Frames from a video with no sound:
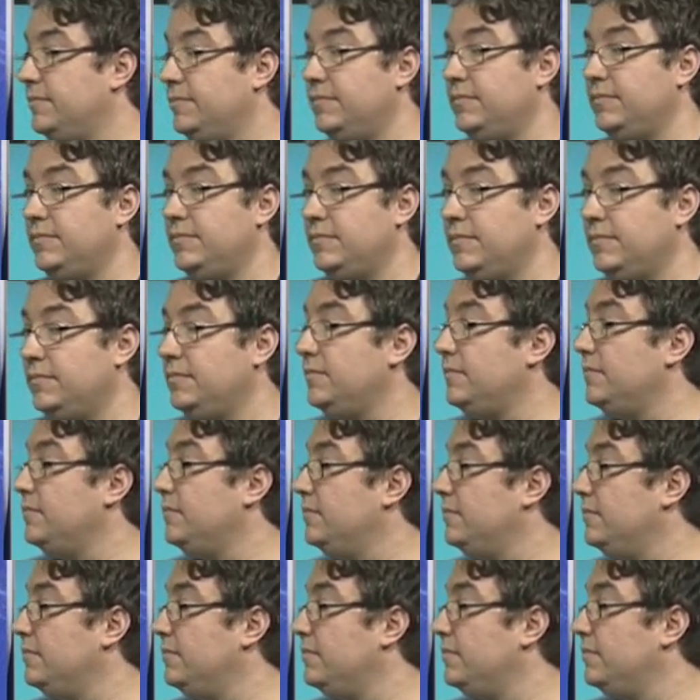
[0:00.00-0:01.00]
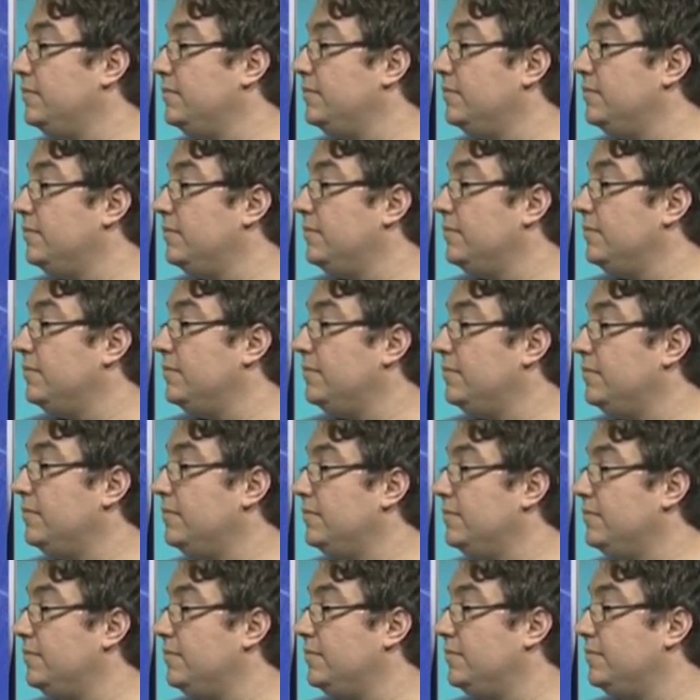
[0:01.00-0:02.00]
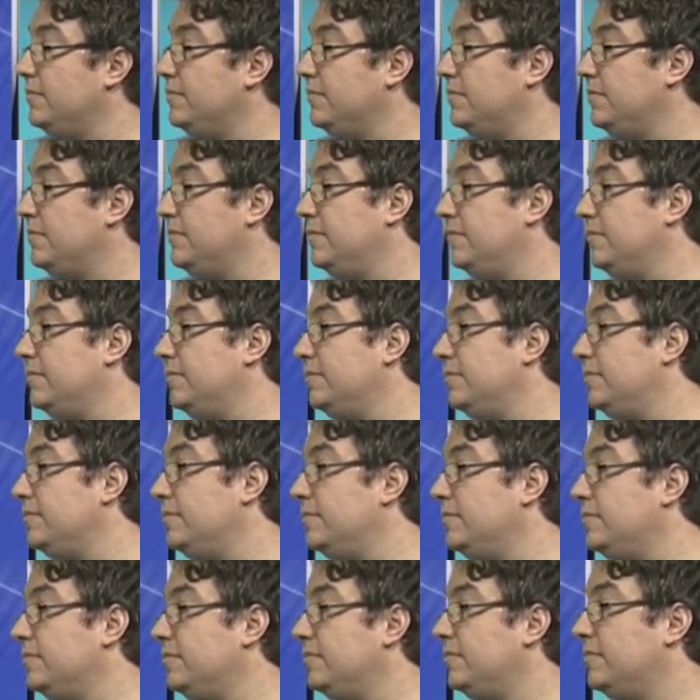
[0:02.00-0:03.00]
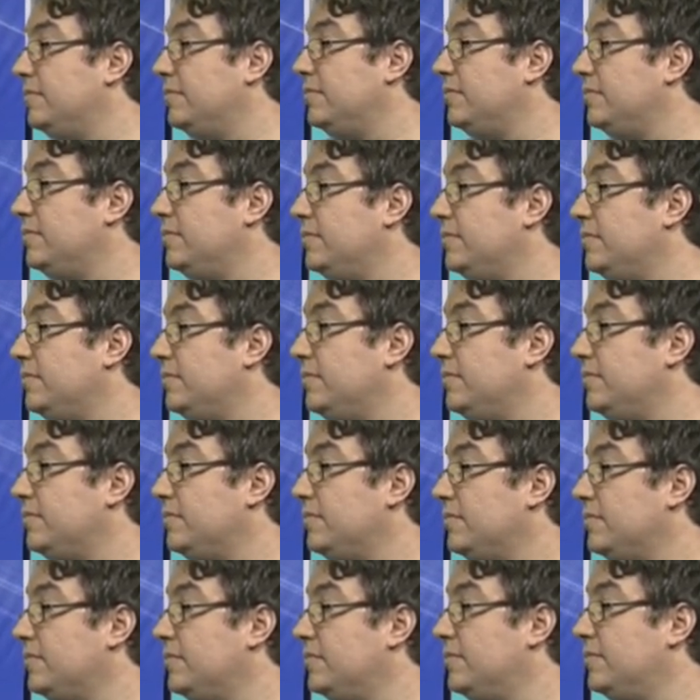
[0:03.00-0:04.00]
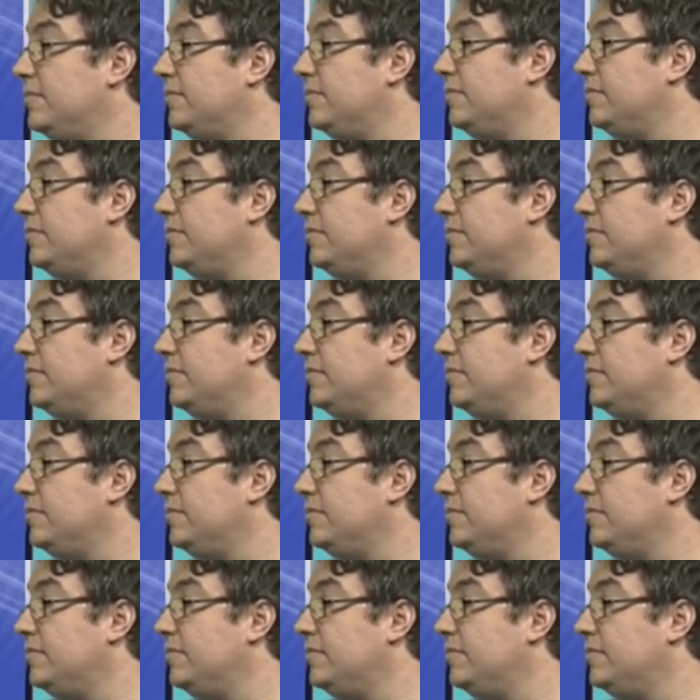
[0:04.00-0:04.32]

[no speech]